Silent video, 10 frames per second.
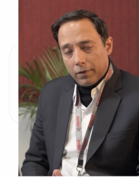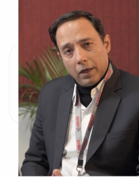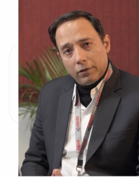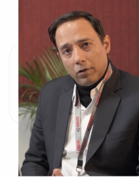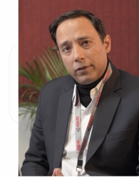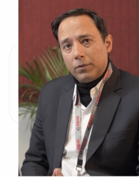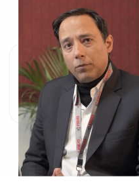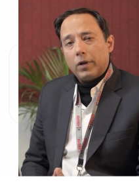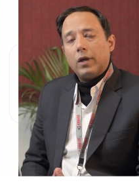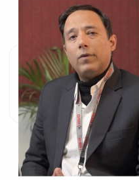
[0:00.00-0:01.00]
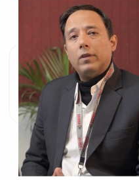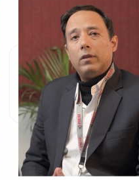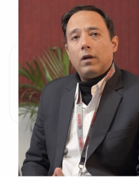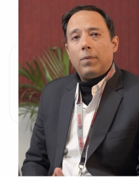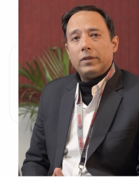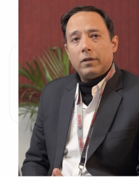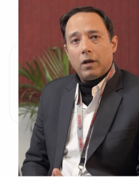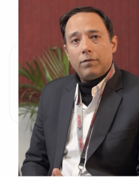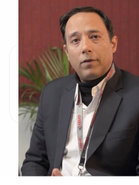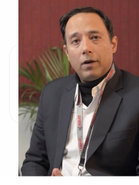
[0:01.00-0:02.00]
KSolves has been working with Apache
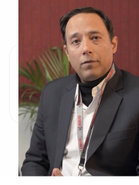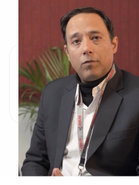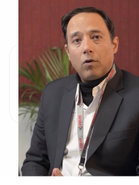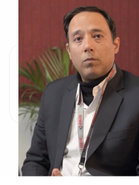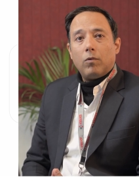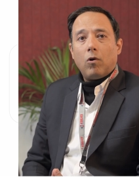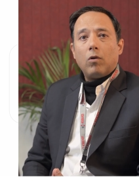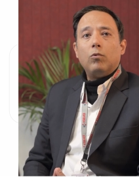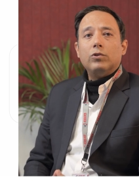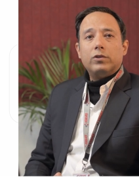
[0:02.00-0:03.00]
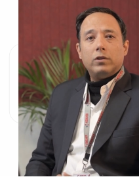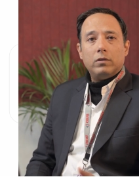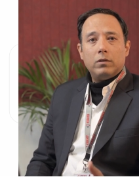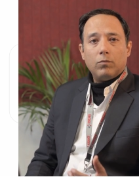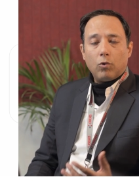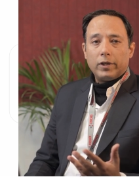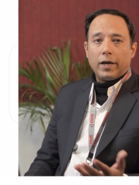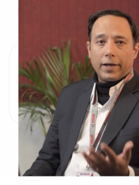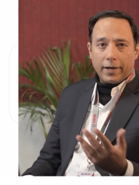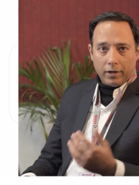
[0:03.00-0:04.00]
NiFi for almost more than
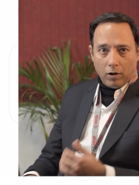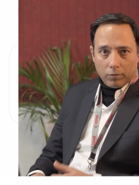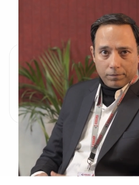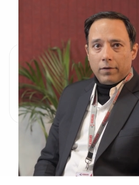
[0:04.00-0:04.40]
a decade now.